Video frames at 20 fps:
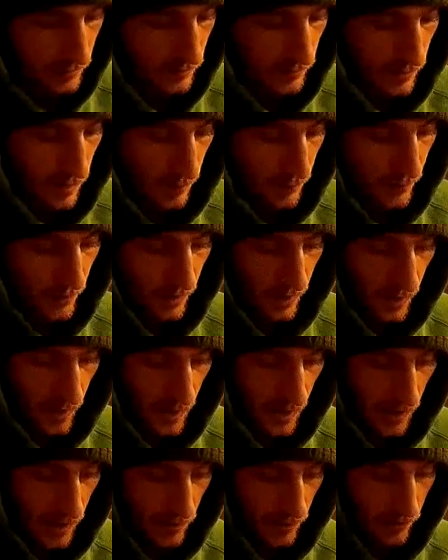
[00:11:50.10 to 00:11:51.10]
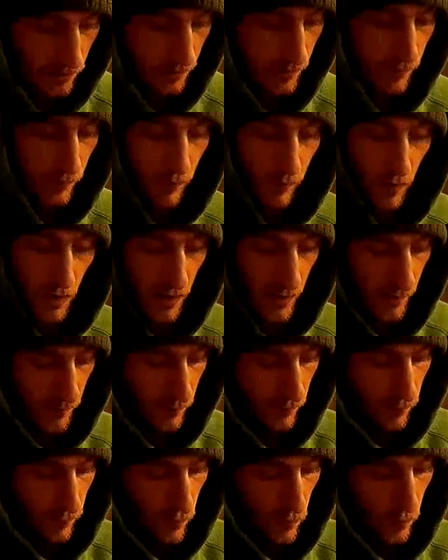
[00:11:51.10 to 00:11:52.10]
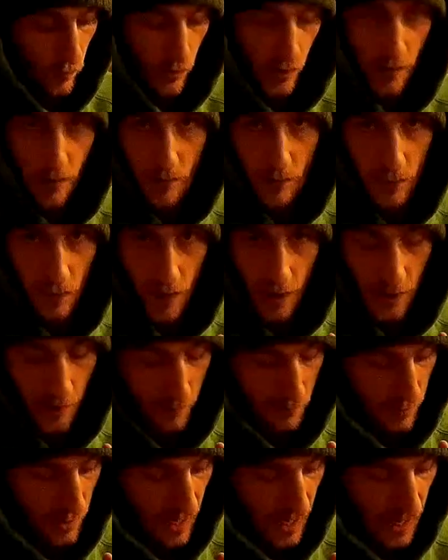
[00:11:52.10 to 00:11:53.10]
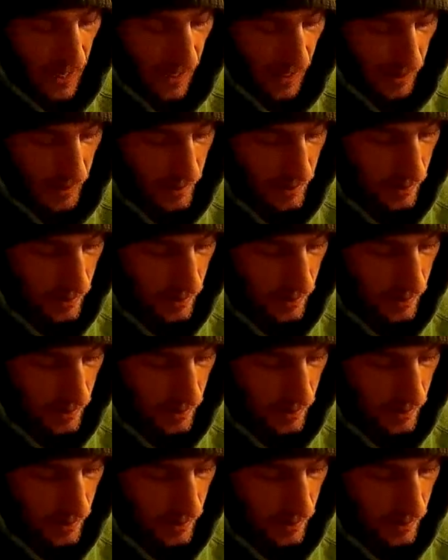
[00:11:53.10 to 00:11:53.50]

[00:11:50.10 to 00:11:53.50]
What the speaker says: up and down, flying forward, flying back.